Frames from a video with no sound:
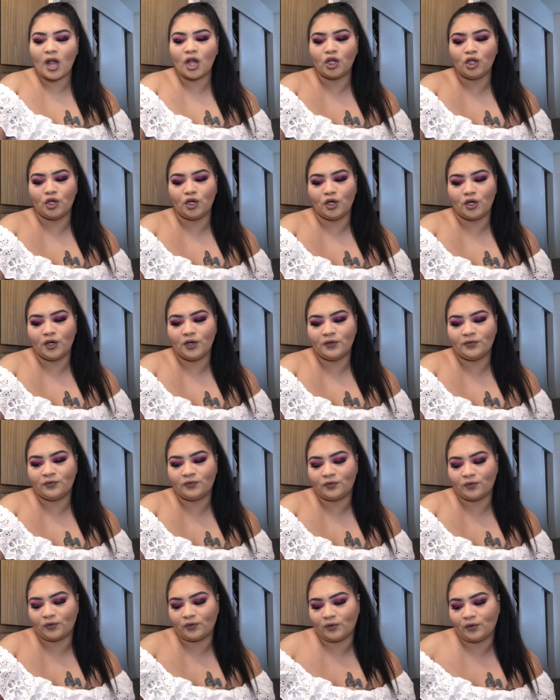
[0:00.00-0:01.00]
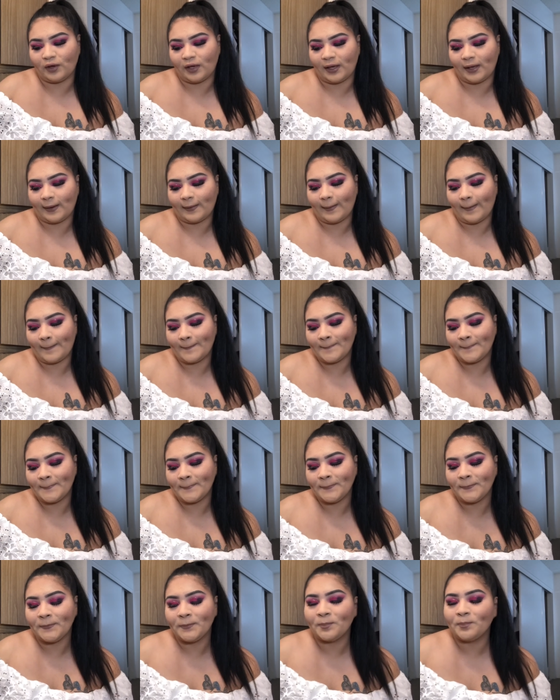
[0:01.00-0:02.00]
You're a freak.
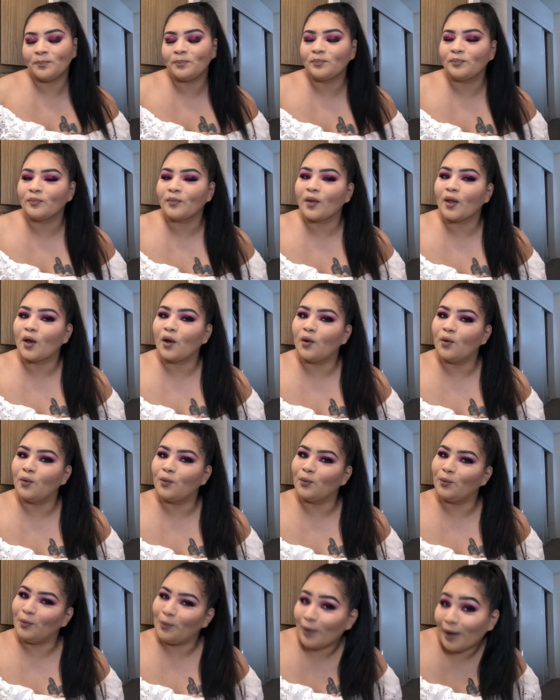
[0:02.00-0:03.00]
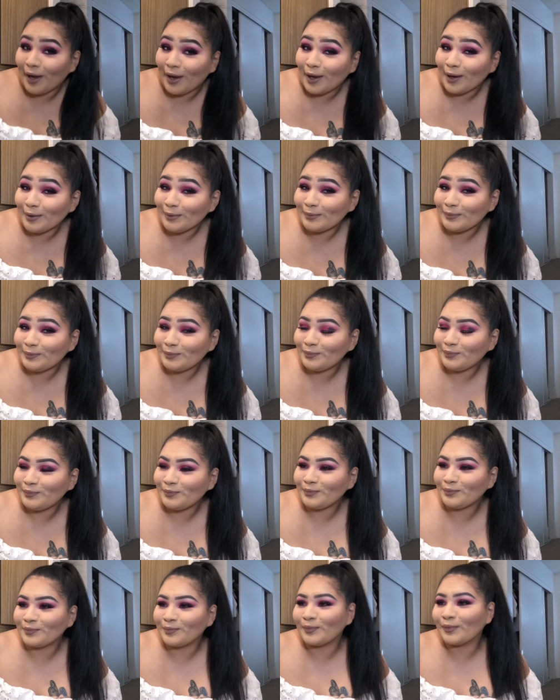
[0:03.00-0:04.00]
Wow.
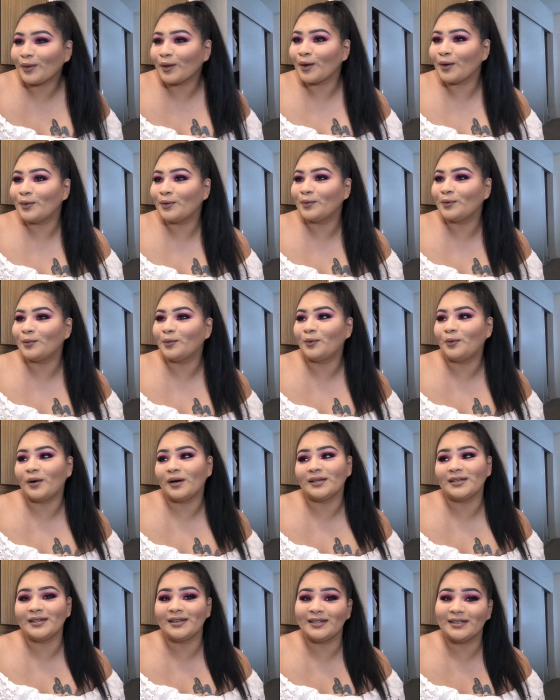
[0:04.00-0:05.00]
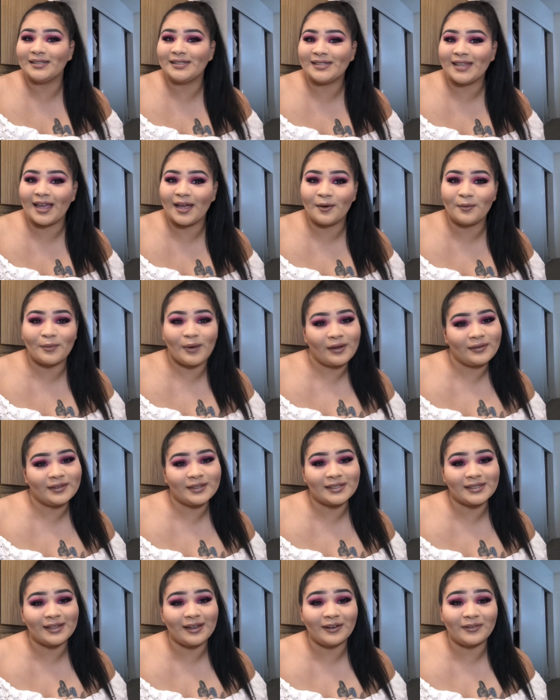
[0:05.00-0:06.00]
Mine didn't stay around
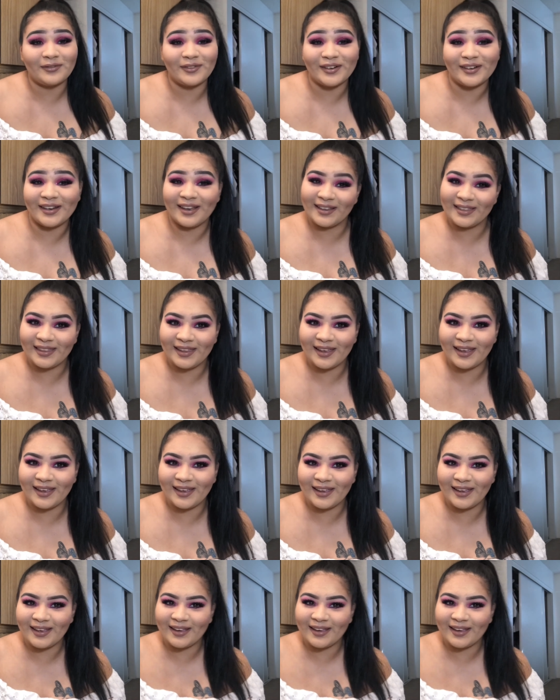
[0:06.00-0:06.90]
this long for nothing.